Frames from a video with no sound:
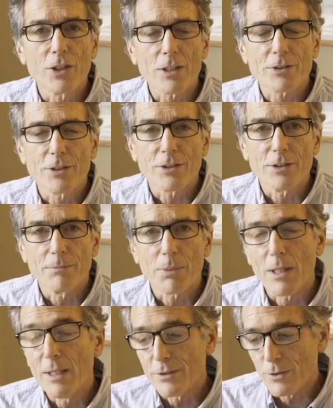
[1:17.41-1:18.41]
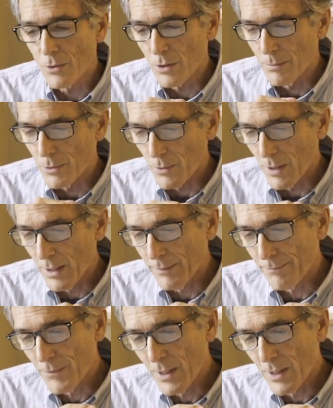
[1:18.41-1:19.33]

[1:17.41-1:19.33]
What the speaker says: justice in place. Horrible, right?